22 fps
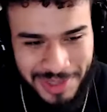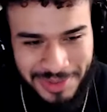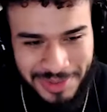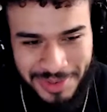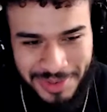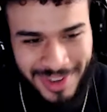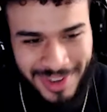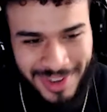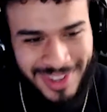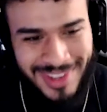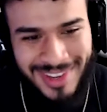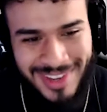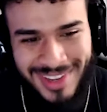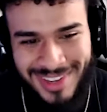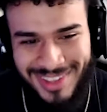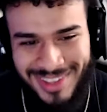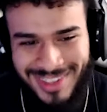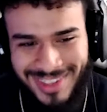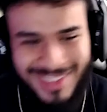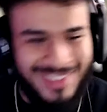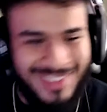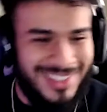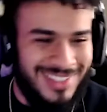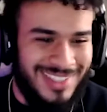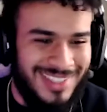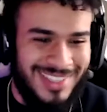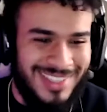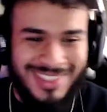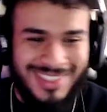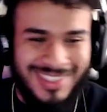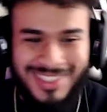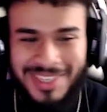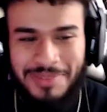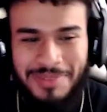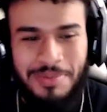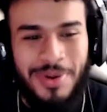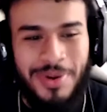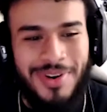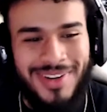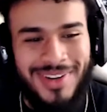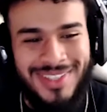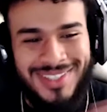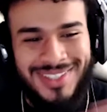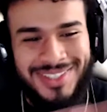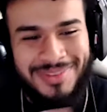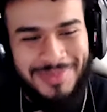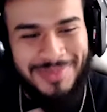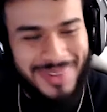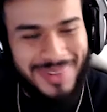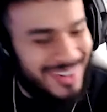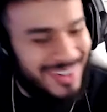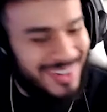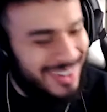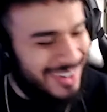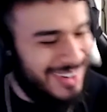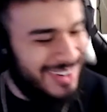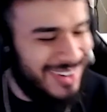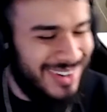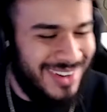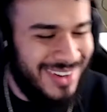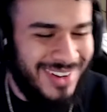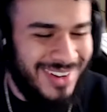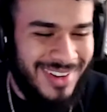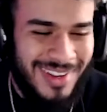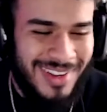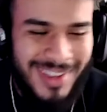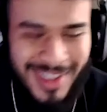for a kid and then just gets deeper and deeper. Well,